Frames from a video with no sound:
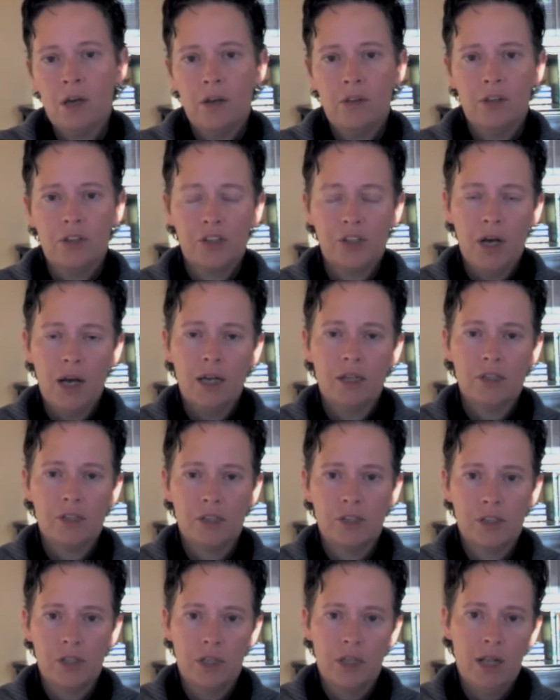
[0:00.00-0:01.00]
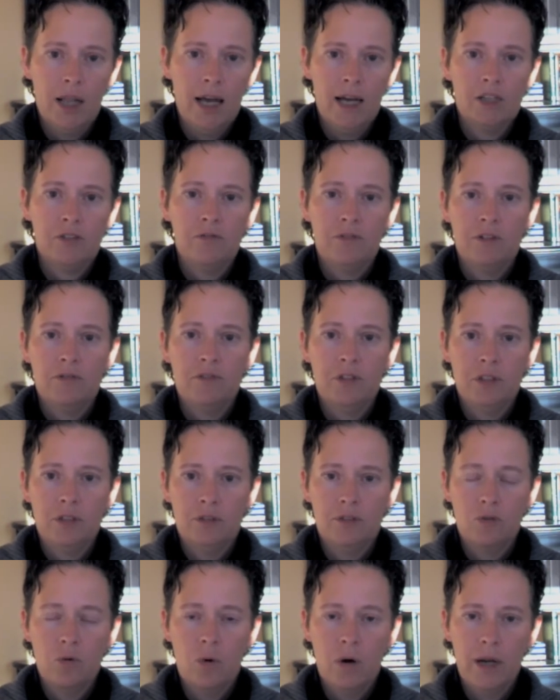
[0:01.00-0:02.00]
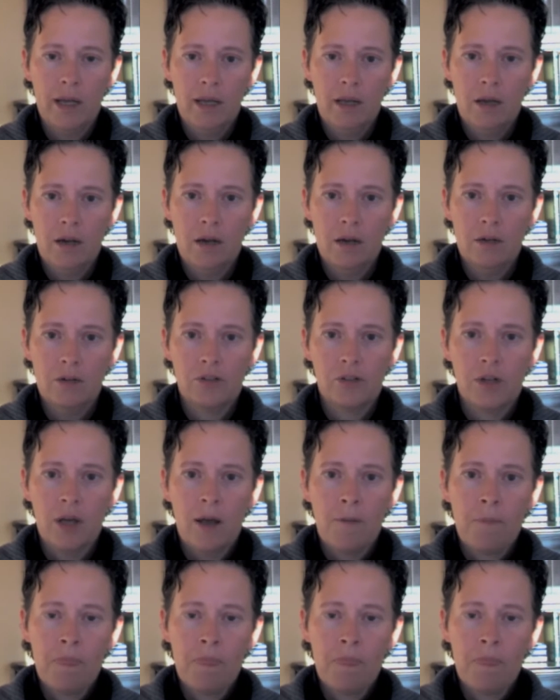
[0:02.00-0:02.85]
The sciences in the last 15 to 20 years